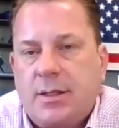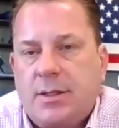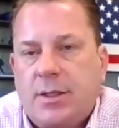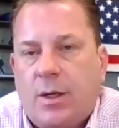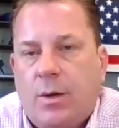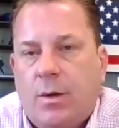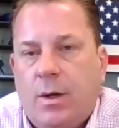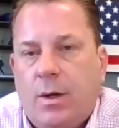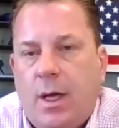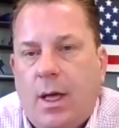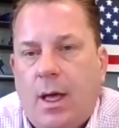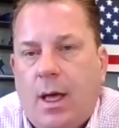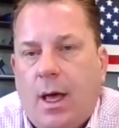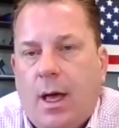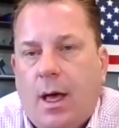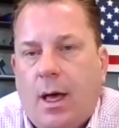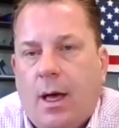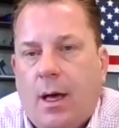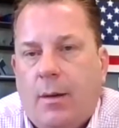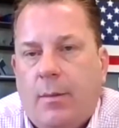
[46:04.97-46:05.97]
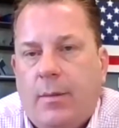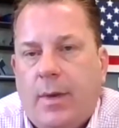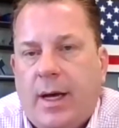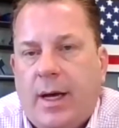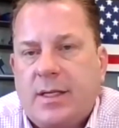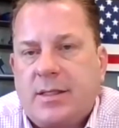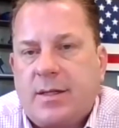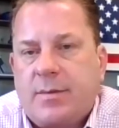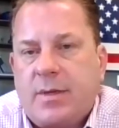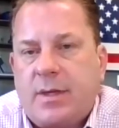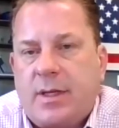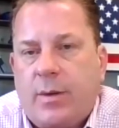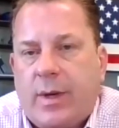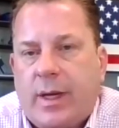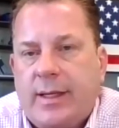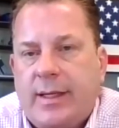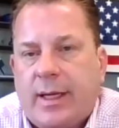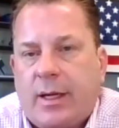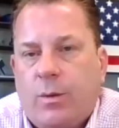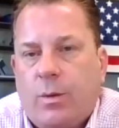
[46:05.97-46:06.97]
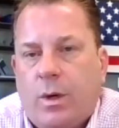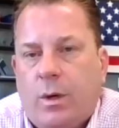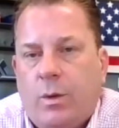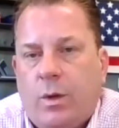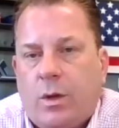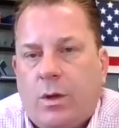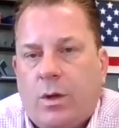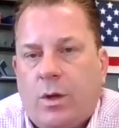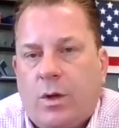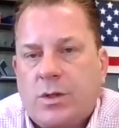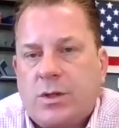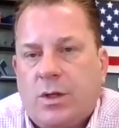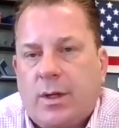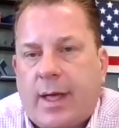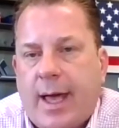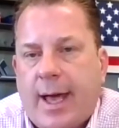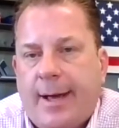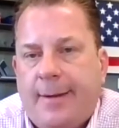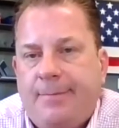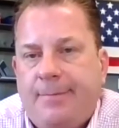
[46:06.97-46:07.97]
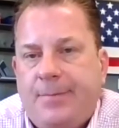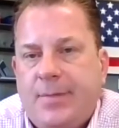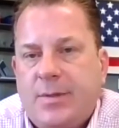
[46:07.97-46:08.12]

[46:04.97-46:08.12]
So, and it's something that we got to take a real close look at.